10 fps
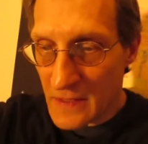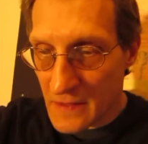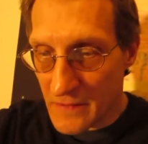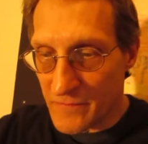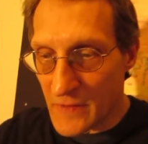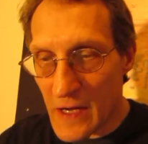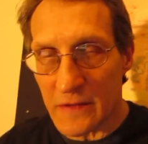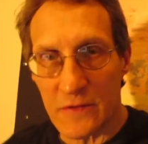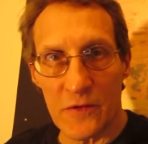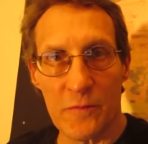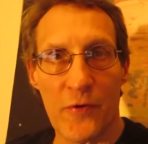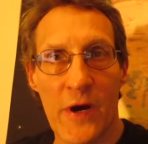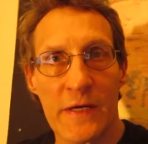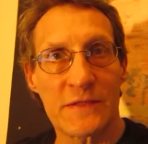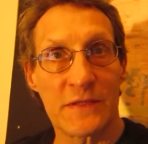If Dr.
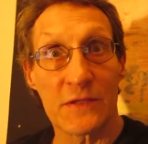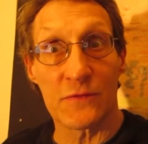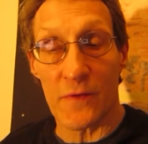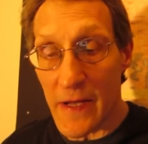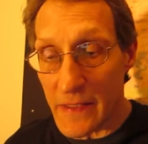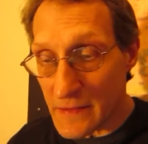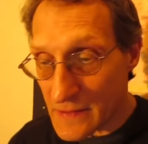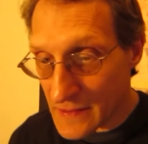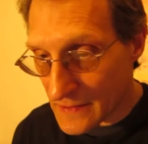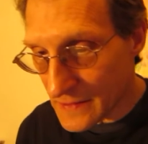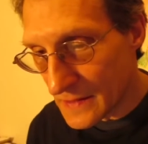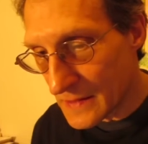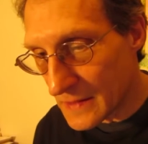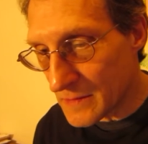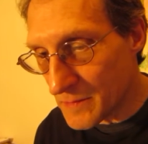Price is right,
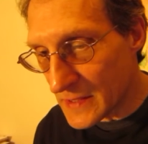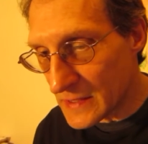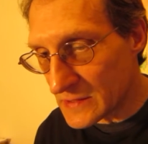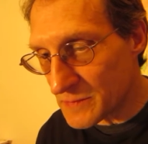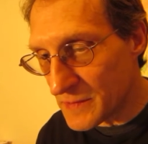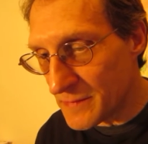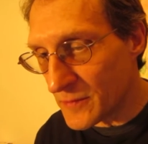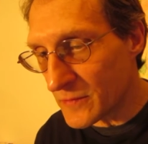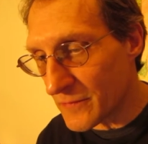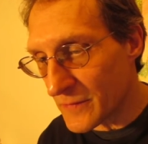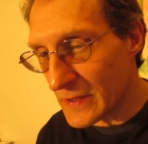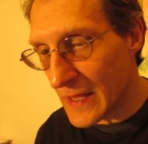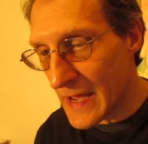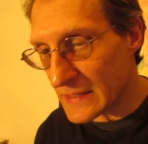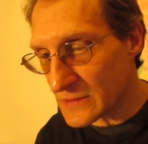it means people can
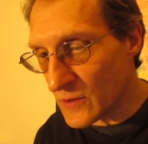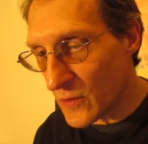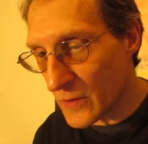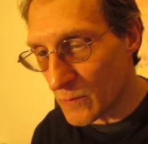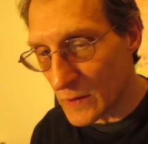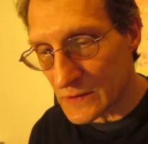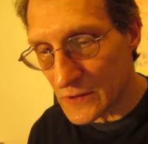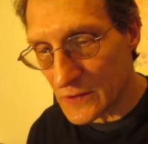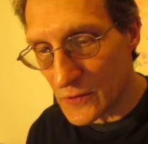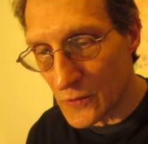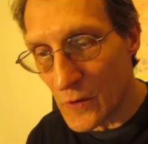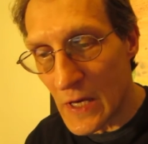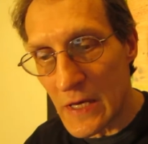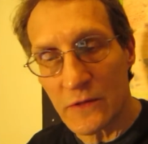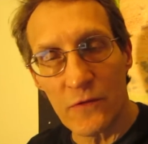relax knowing what to do
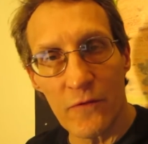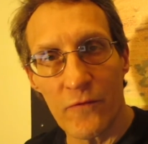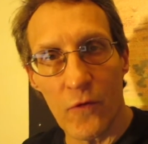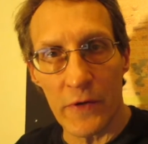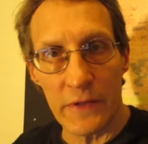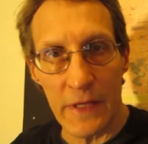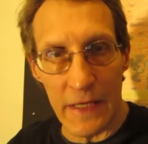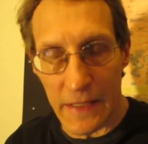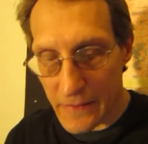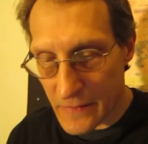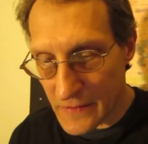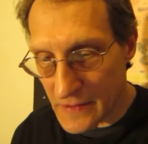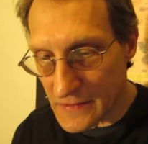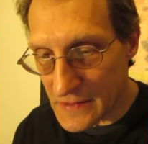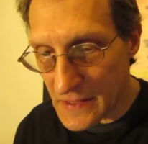to avoid getting the
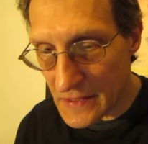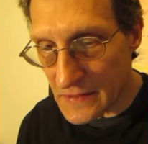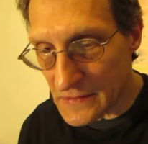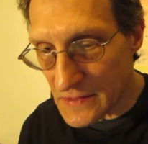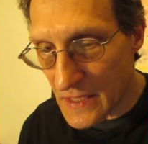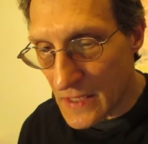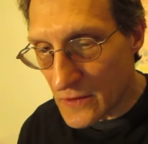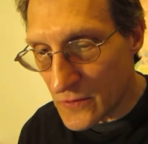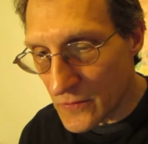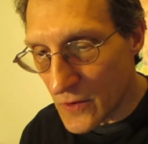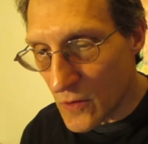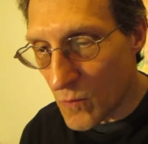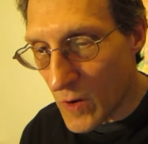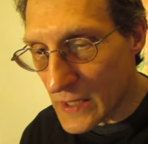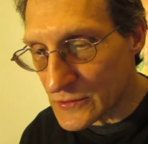disease. You know,
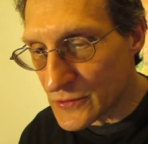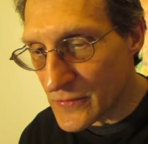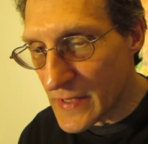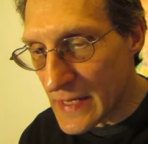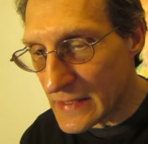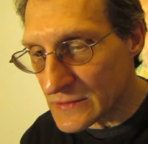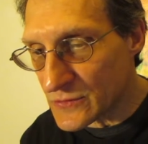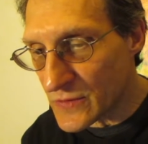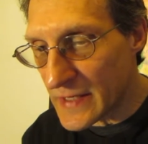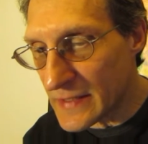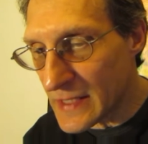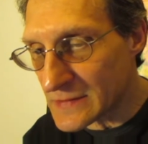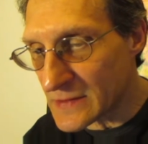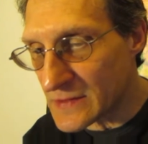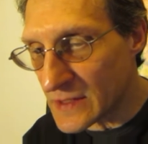wash your hands, try
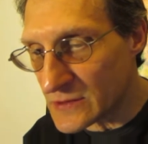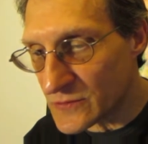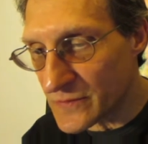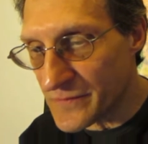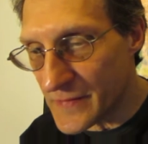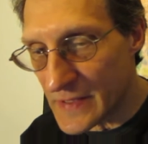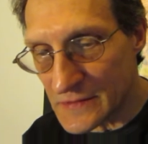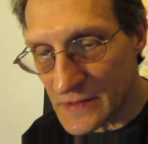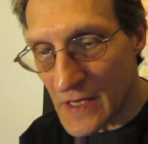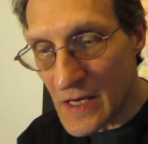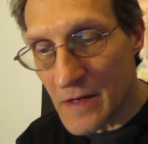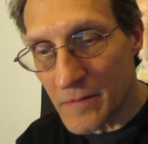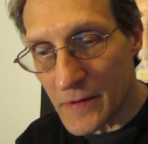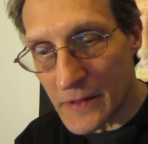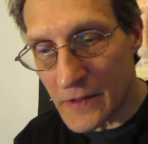not to touch your face,
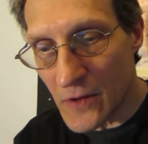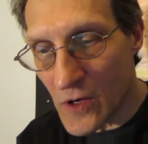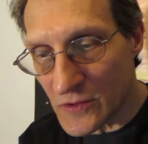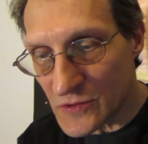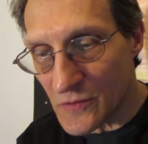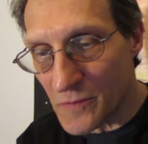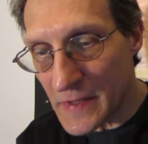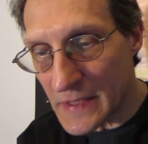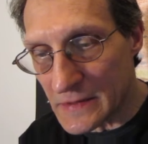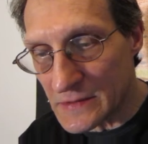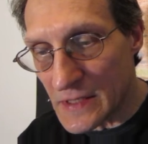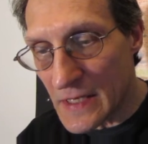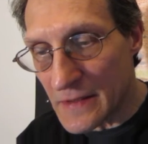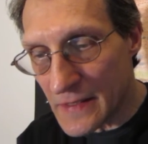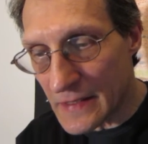but it also means
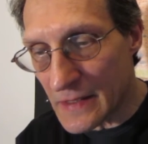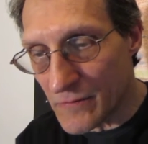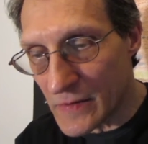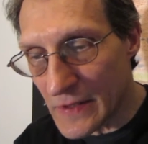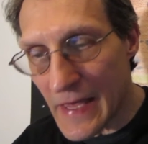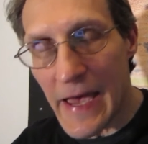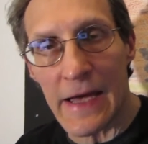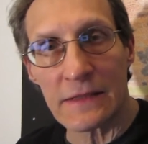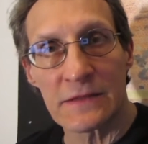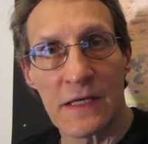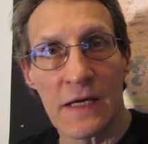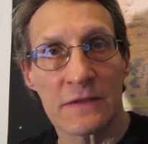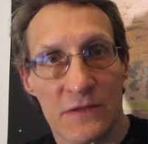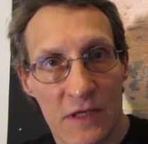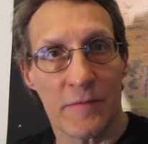they can relax
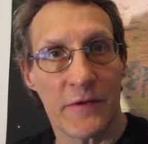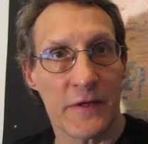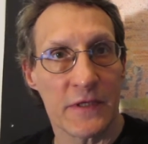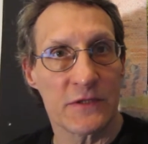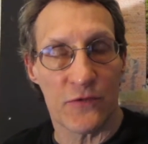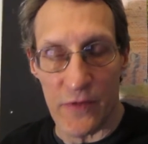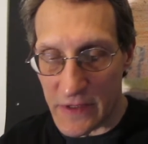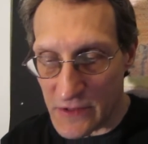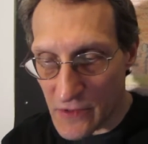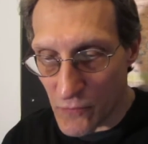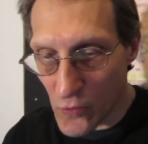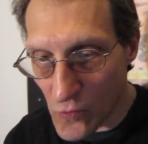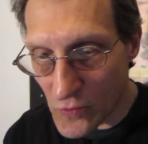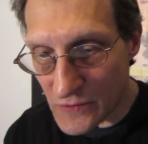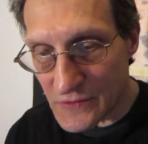some of these crazy
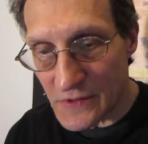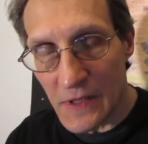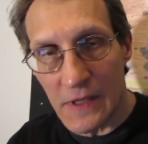rules.